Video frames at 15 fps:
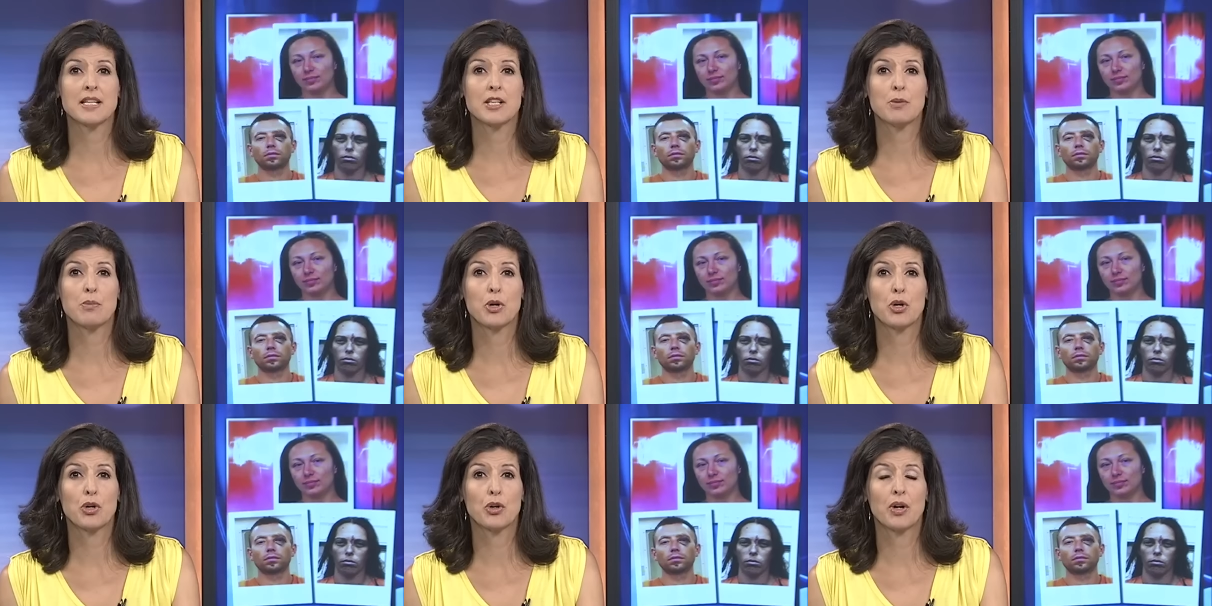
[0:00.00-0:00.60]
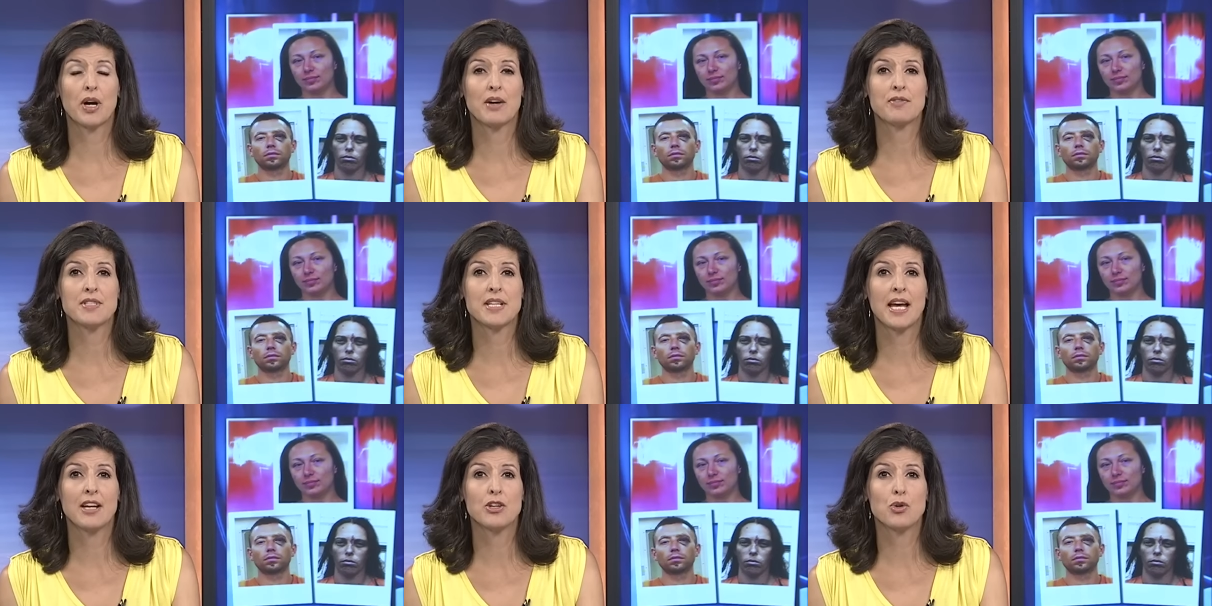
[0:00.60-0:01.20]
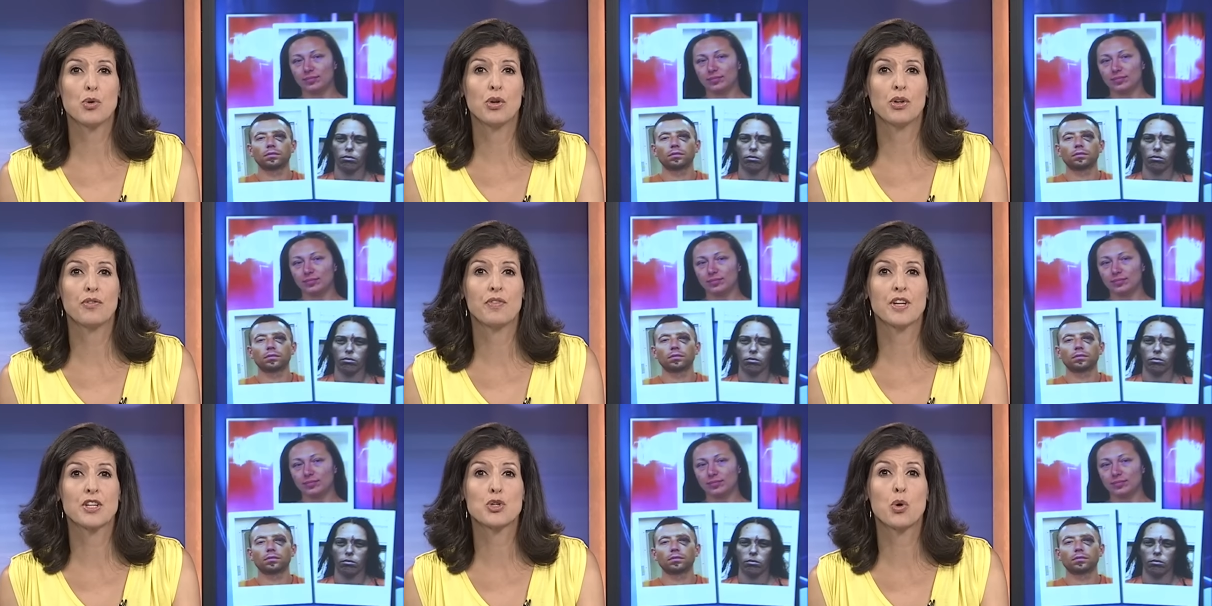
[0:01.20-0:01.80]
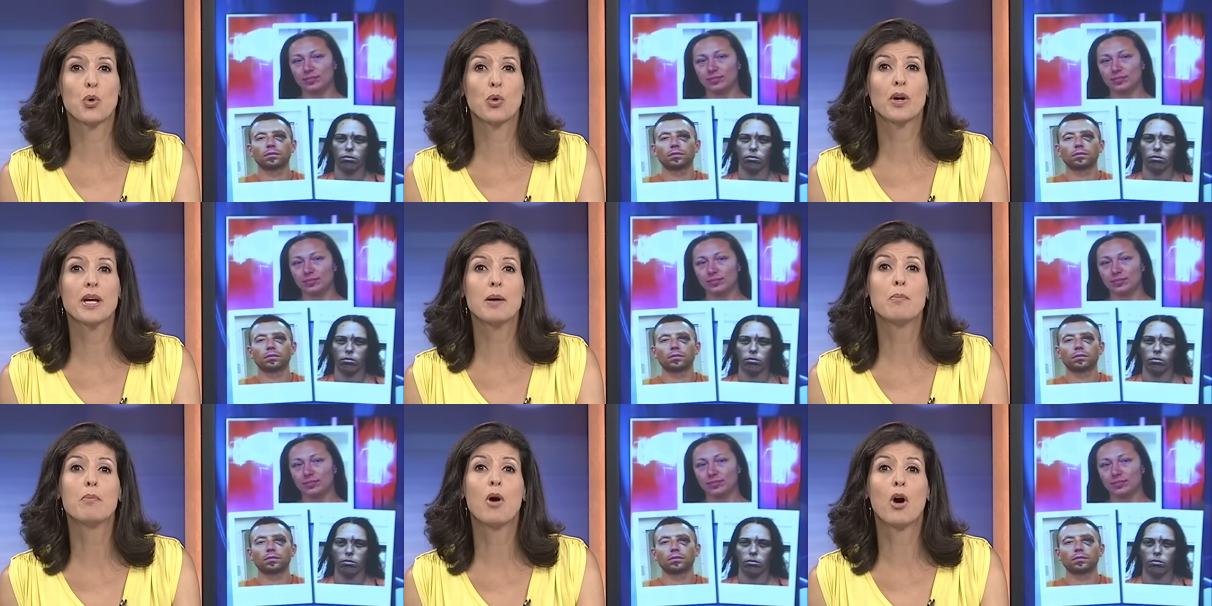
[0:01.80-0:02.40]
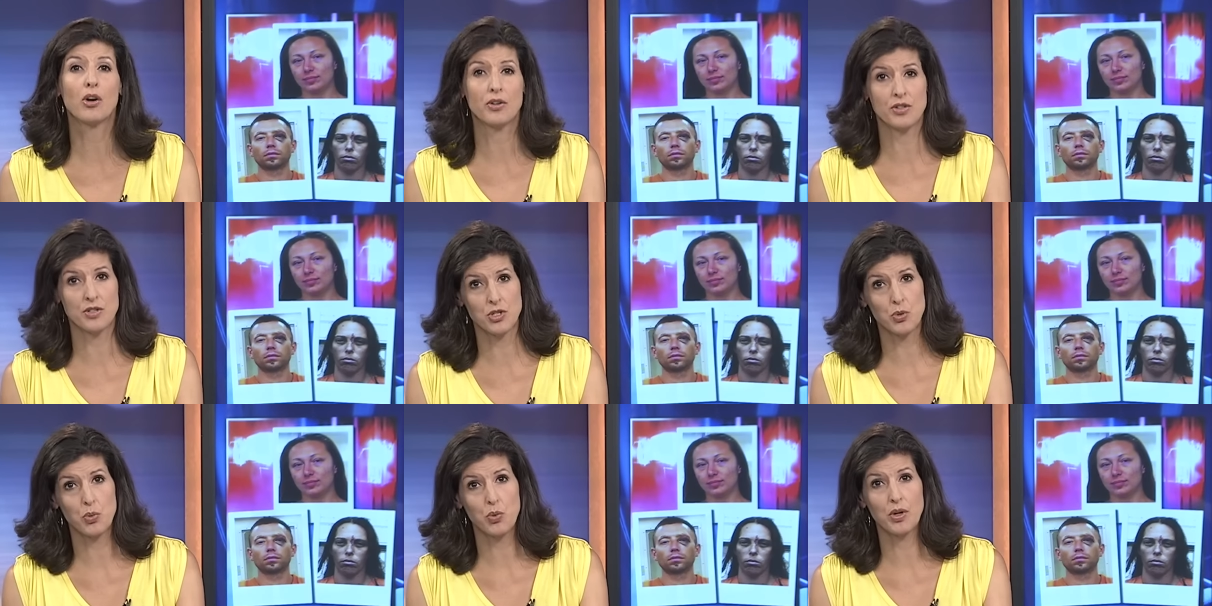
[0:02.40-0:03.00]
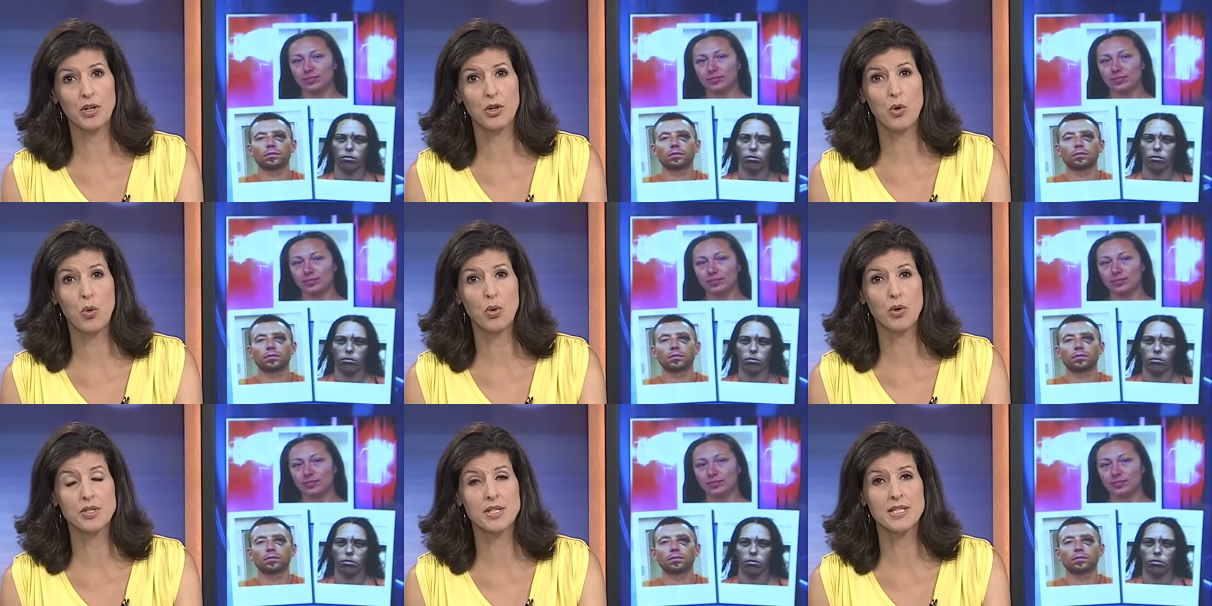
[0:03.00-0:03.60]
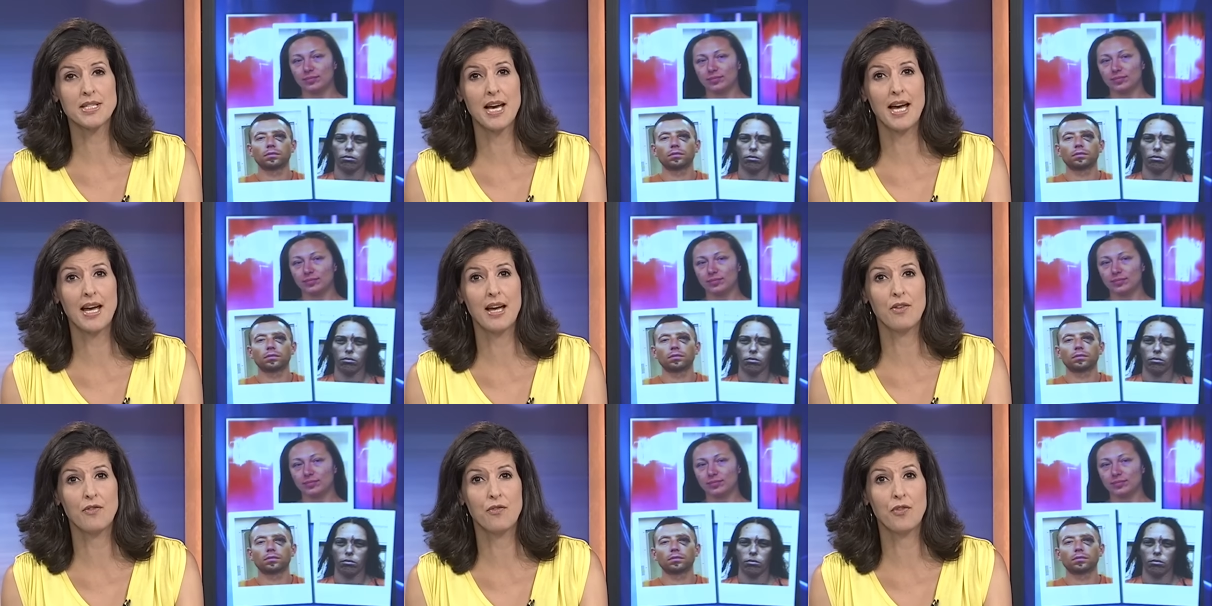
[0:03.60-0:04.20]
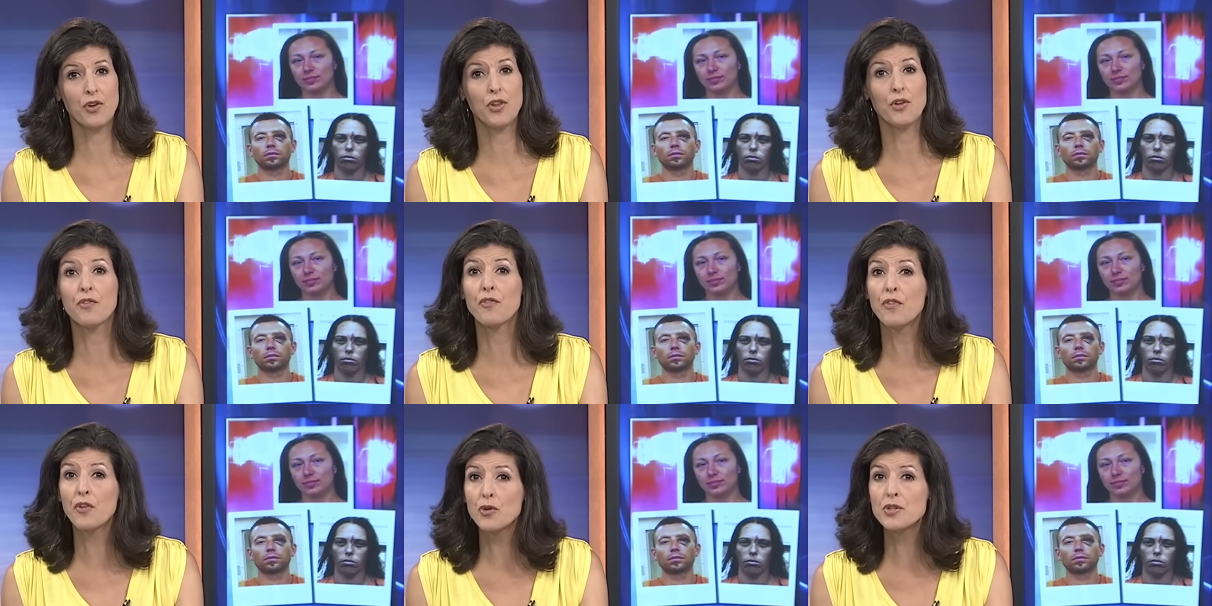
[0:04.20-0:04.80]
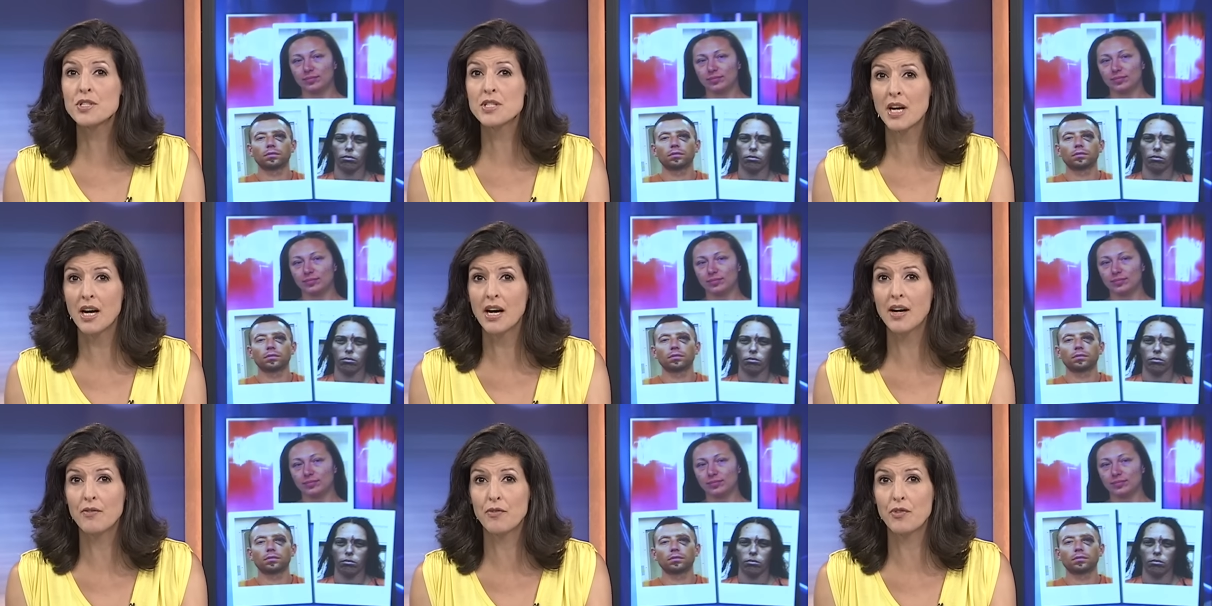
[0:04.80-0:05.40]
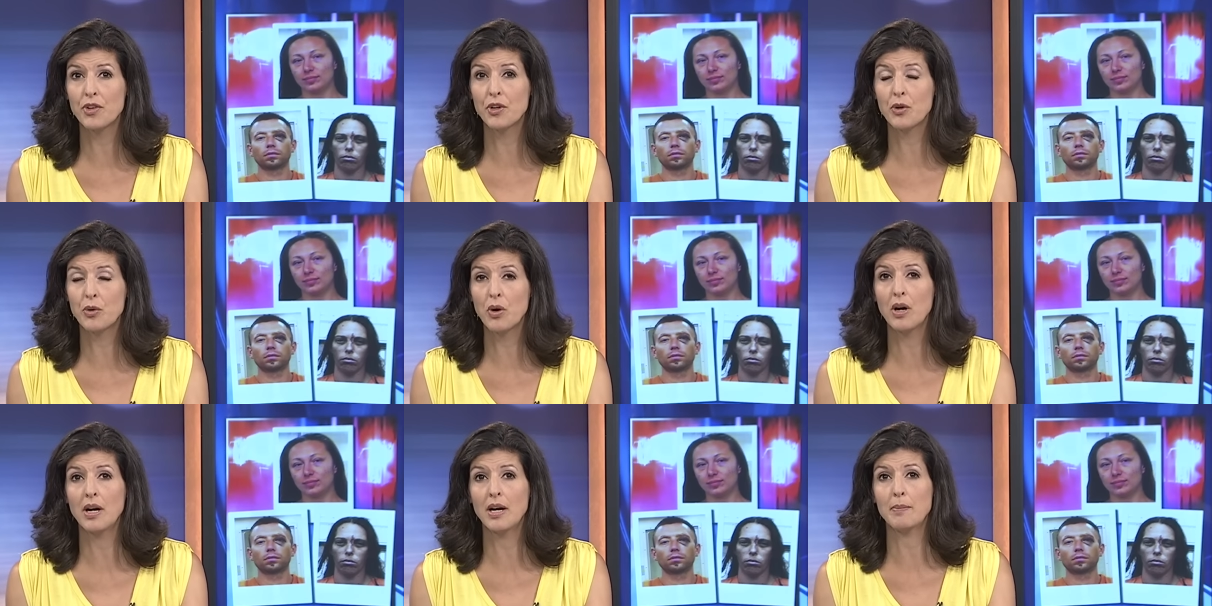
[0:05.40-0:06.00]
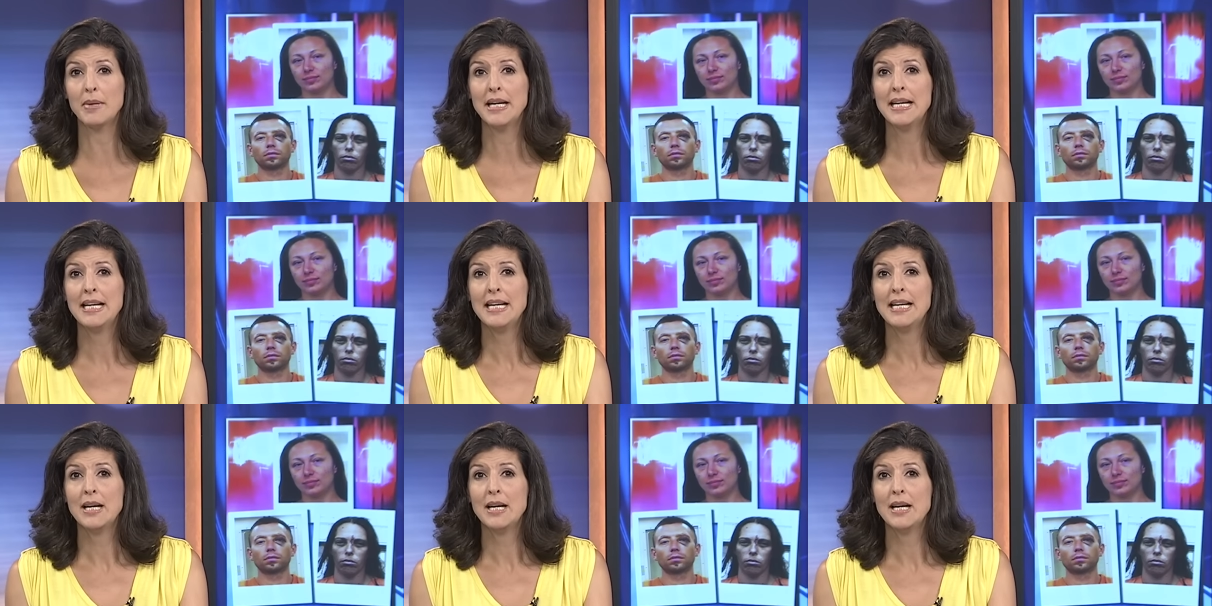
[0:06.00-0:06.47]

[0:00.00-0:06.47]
Speaker 1: the murder of 10-year-old Victoria Martens were in court today for the first time for the crime.